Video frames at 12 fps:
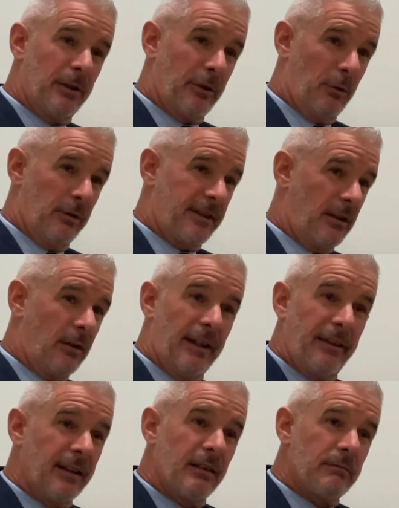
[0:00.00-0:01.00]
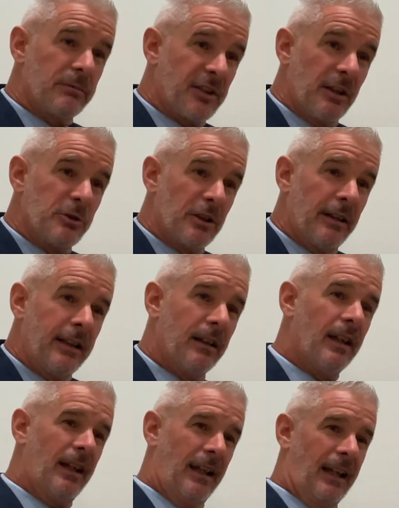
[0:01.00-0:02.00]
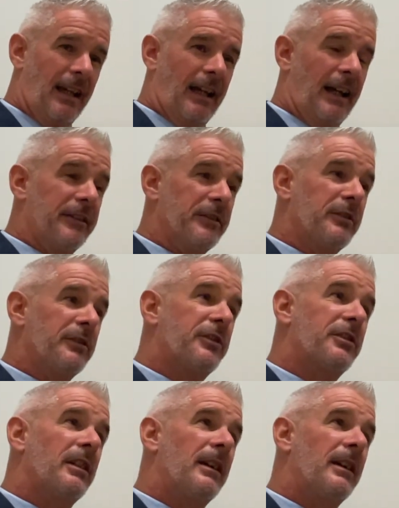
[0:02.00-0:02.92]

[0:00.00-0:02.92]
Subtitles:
but also I think socially. And